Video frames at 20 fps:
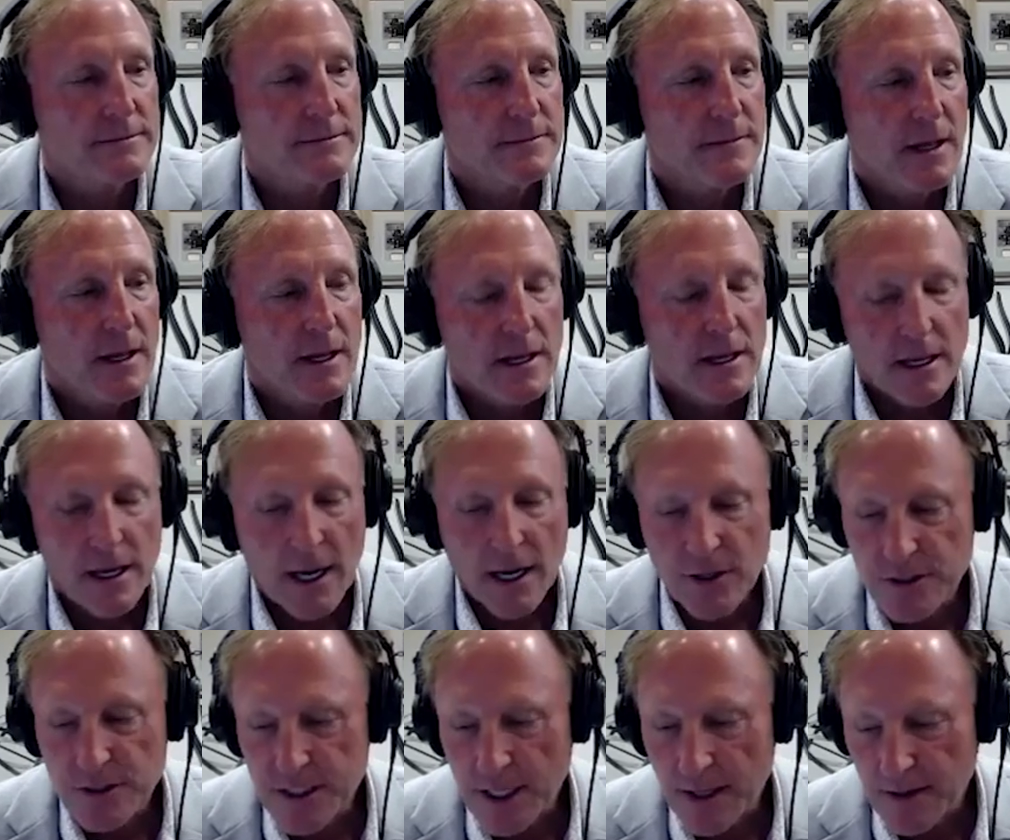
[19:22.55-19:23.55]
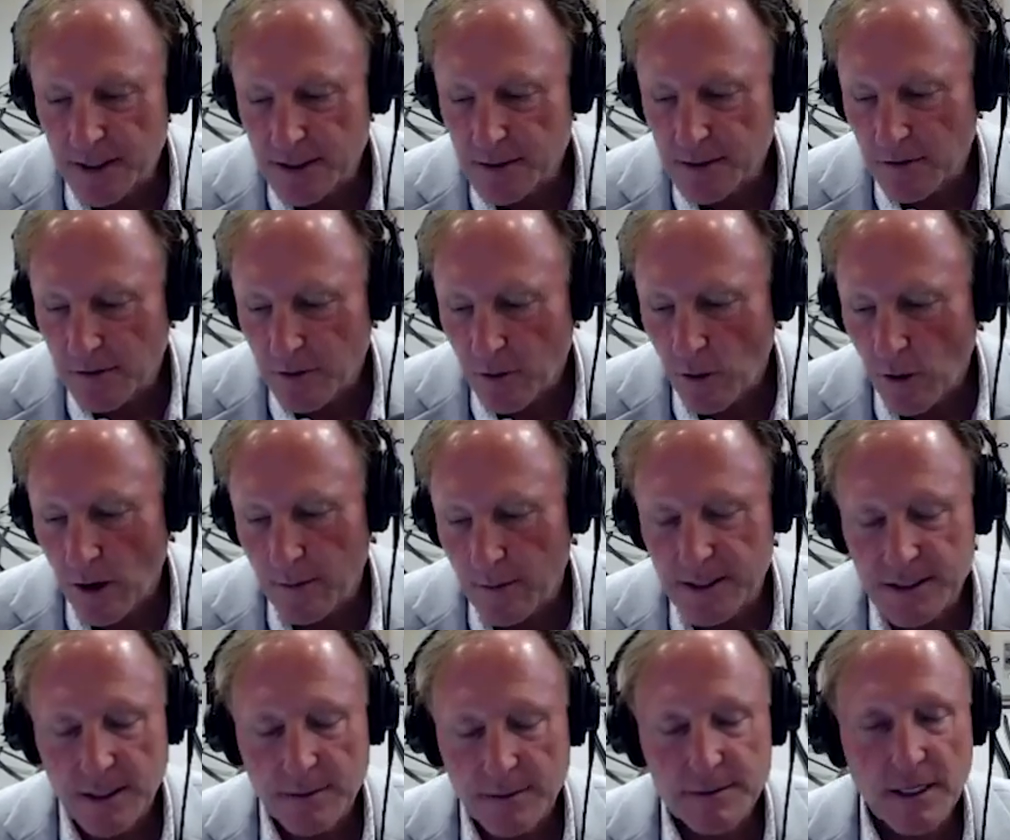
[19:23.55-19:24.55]
Mm-hmm. And you said this before. I mean,
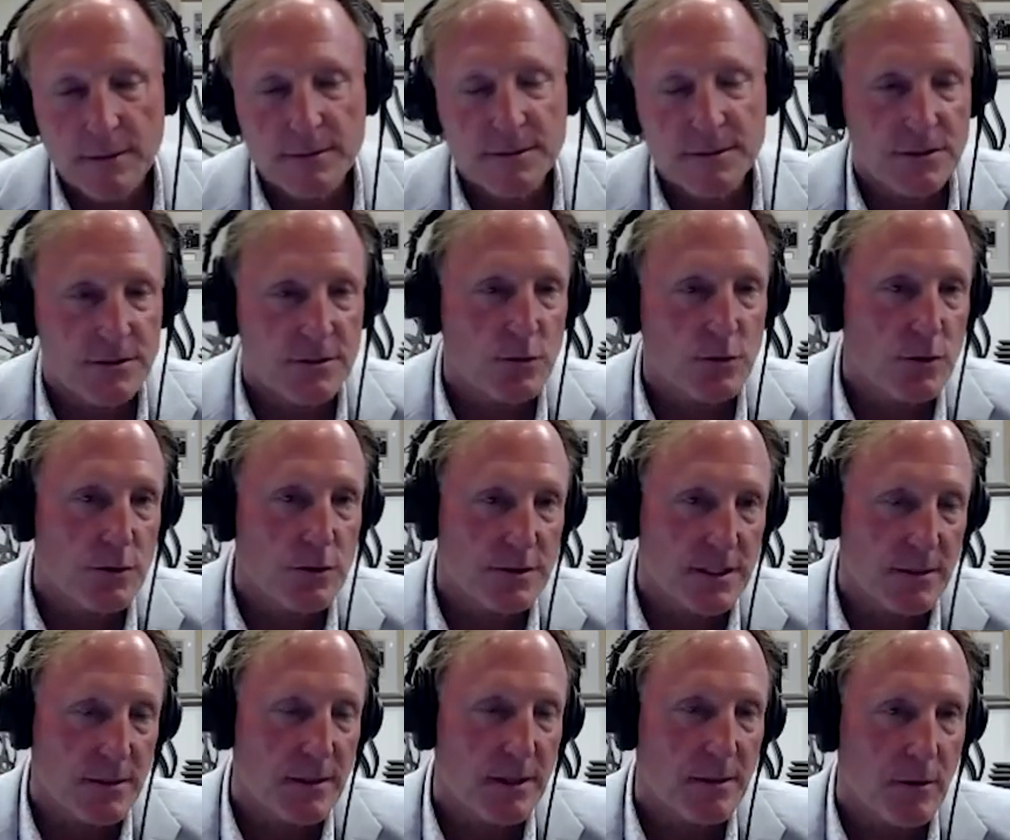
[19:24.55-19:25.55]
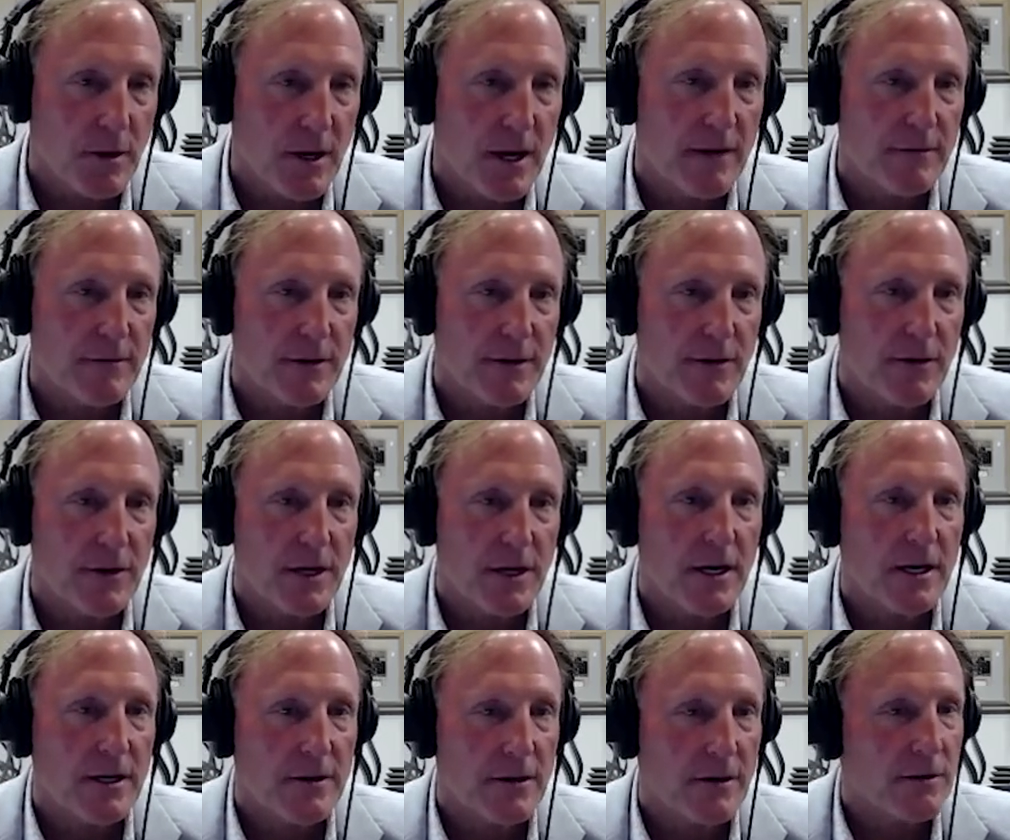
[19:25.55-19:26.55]
sometimes there's wounds that people have when they're
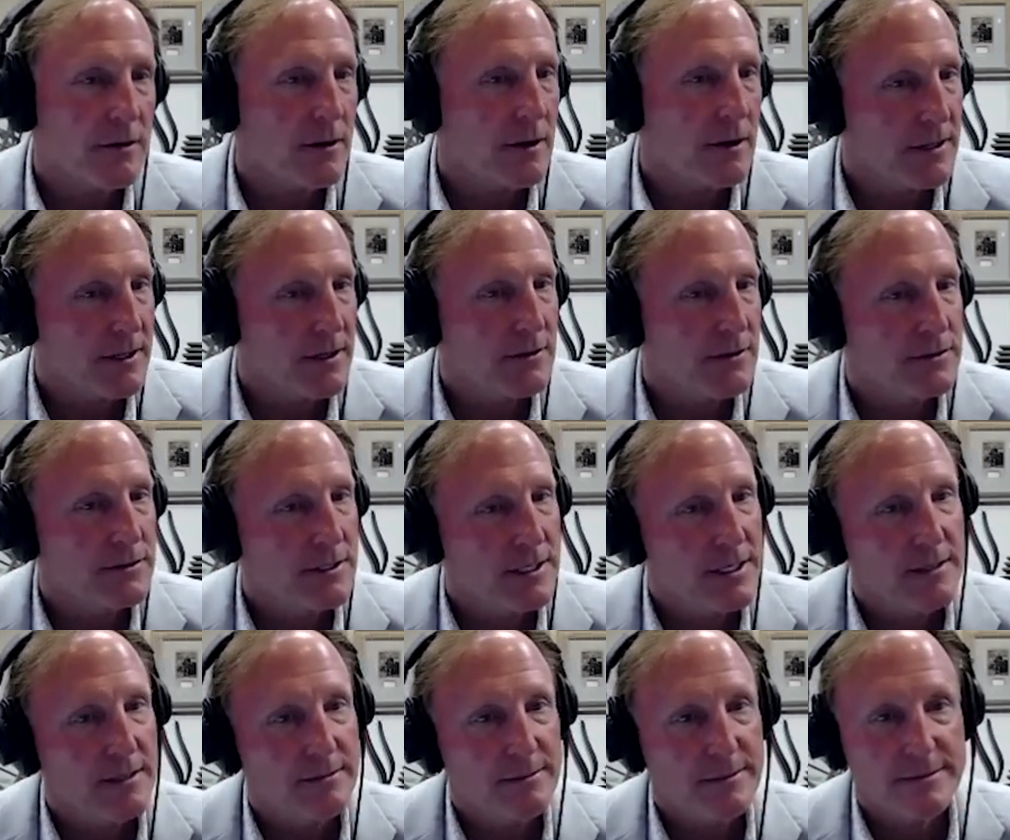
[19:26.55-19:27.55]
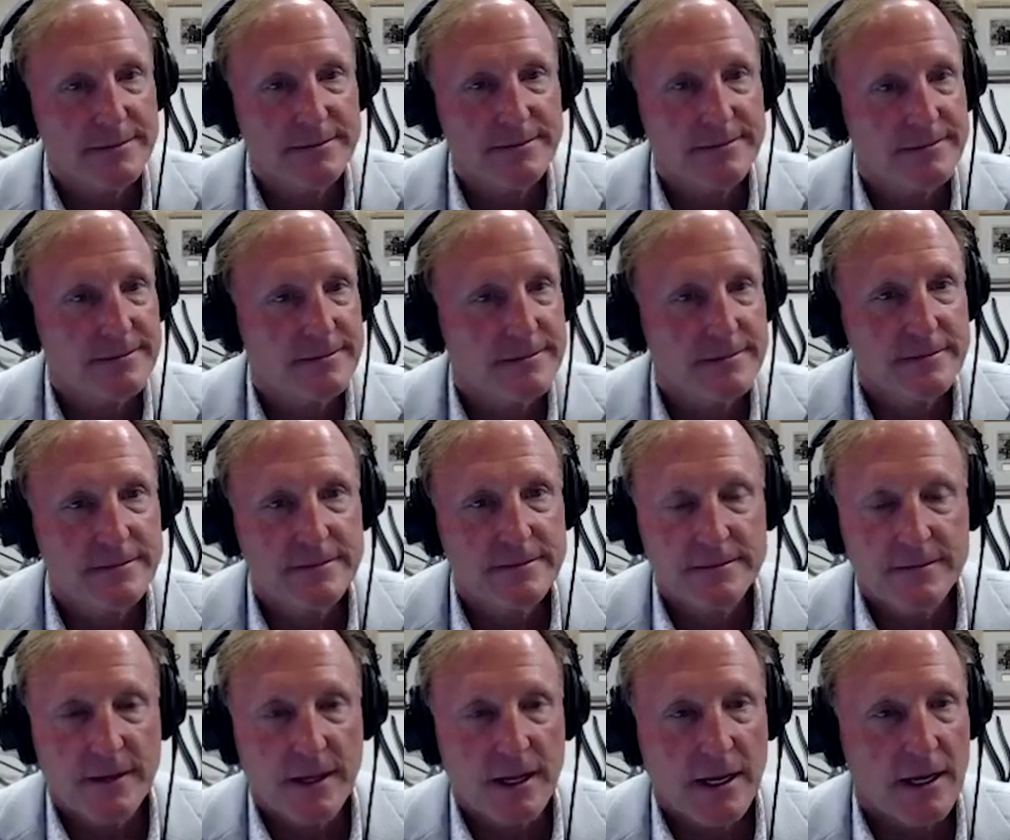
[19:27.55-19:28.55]
young. They're, I mean, they're deep,
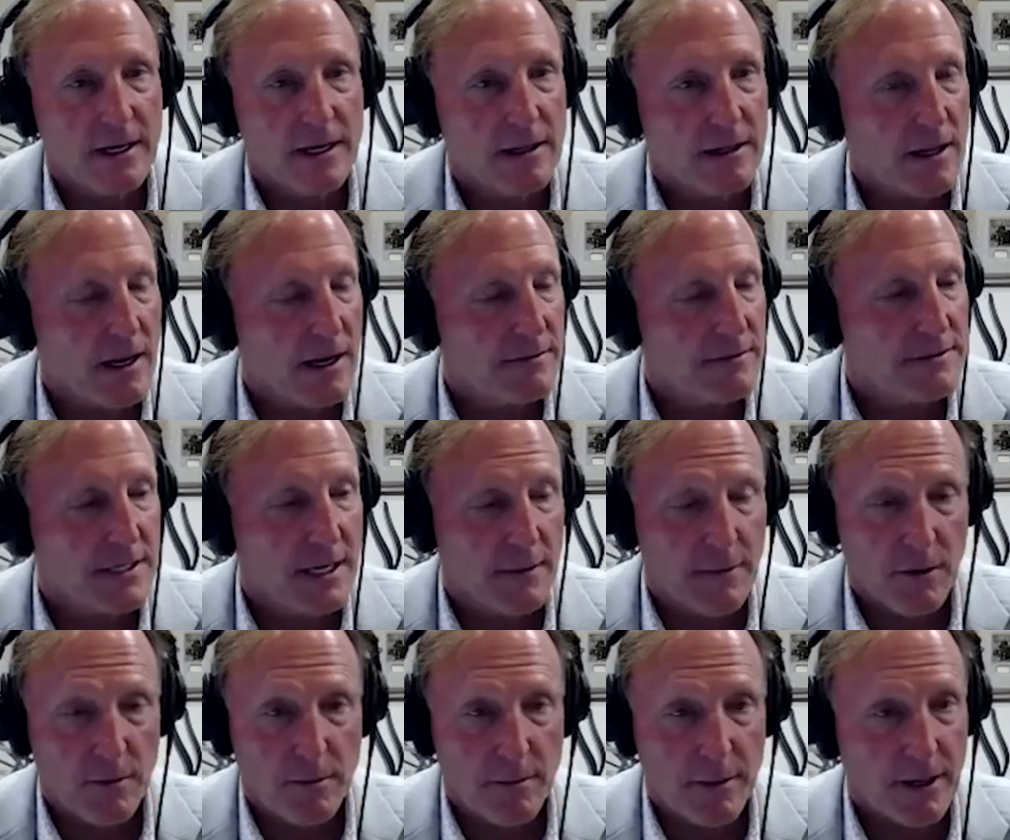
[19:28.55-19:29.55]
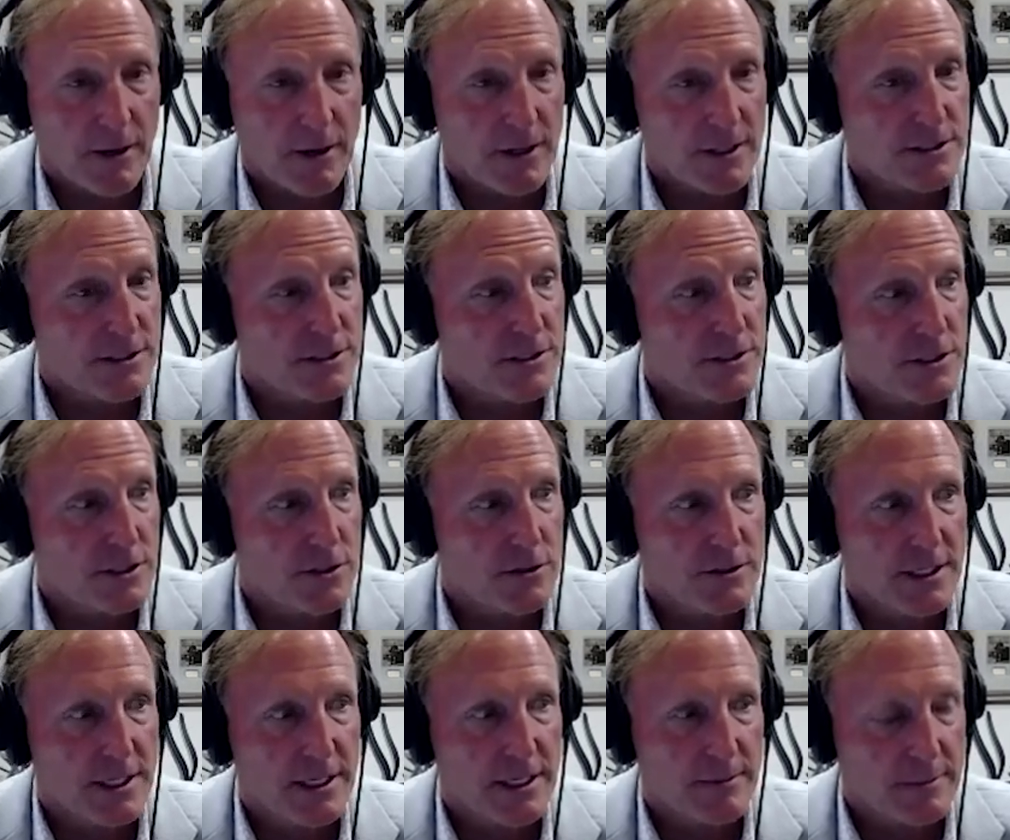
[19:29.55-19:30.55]
mm-hmm. and a lot of the time they're buried so
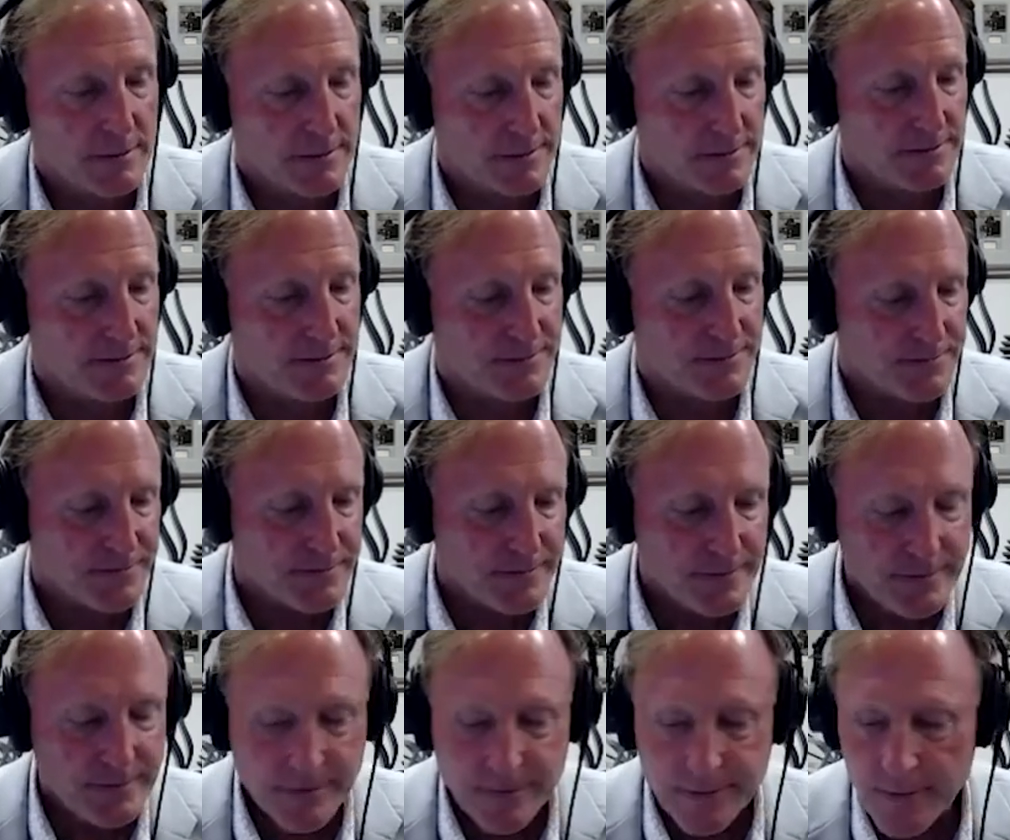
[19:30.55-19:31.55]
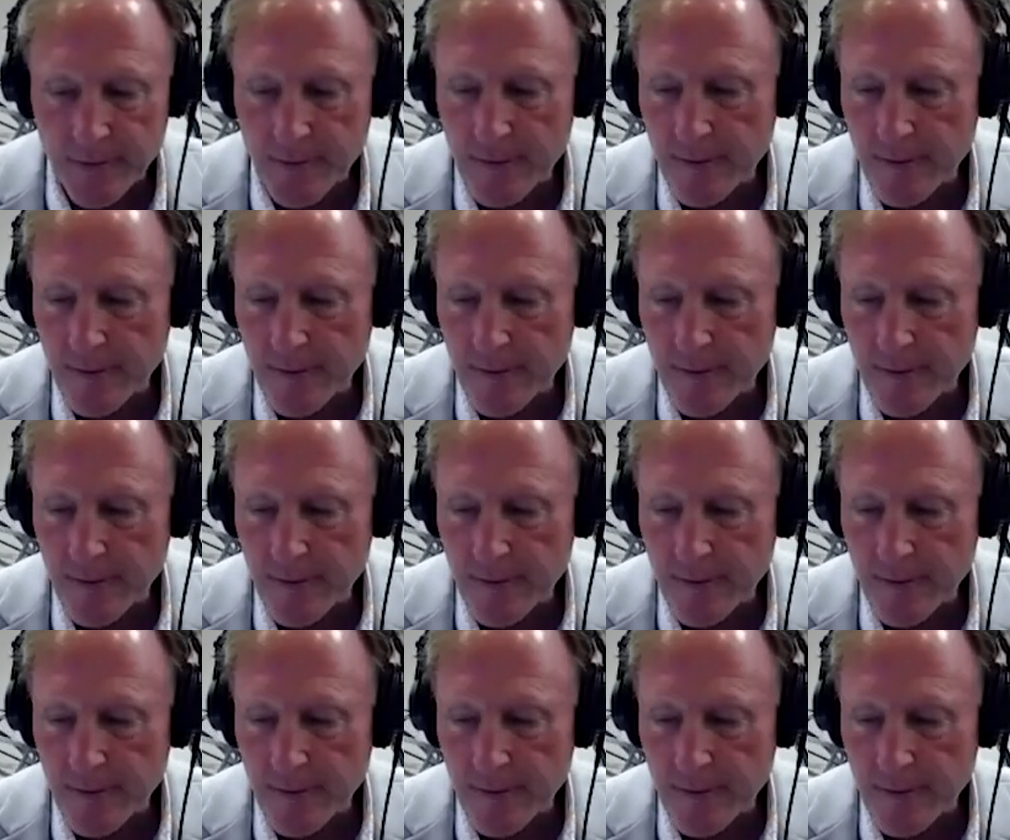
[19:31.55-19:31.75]
deep. Mm-hmm.